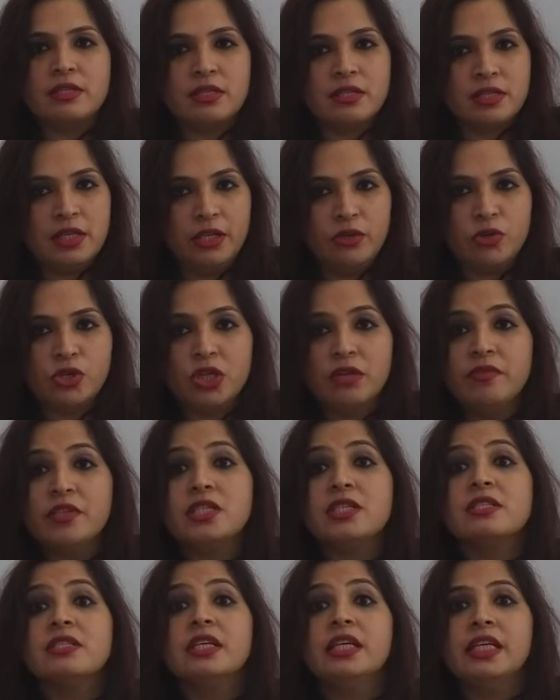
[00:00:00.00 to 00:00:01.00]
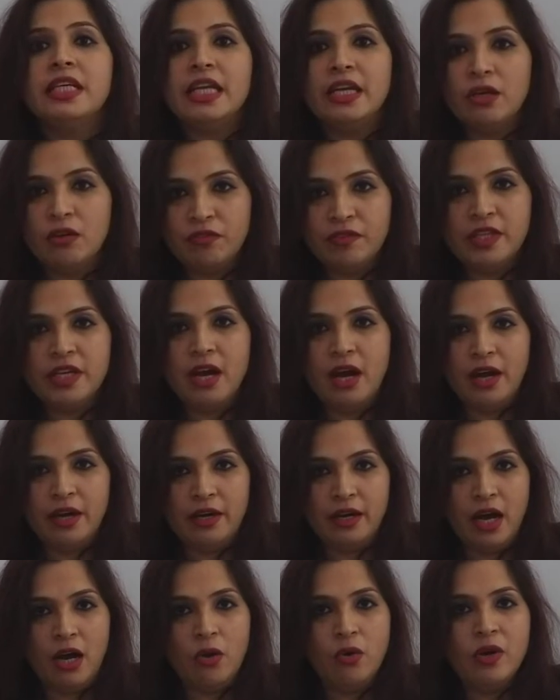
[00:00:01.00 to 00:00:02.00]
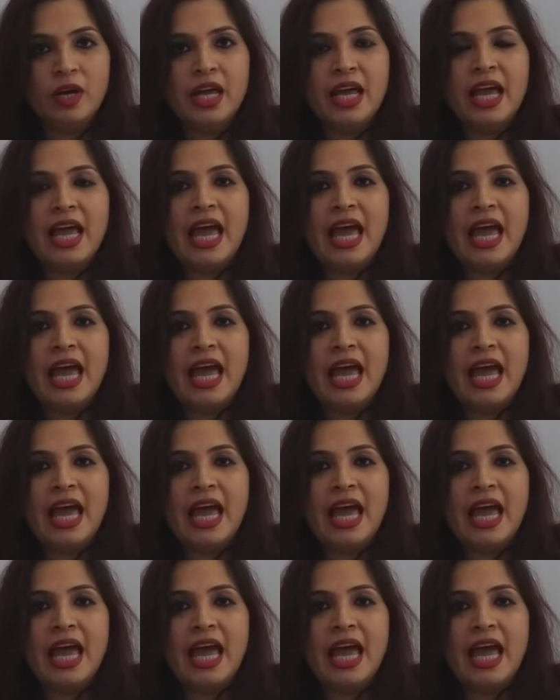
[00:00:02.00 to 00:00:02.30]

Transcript: solution, which is the need of the hour now.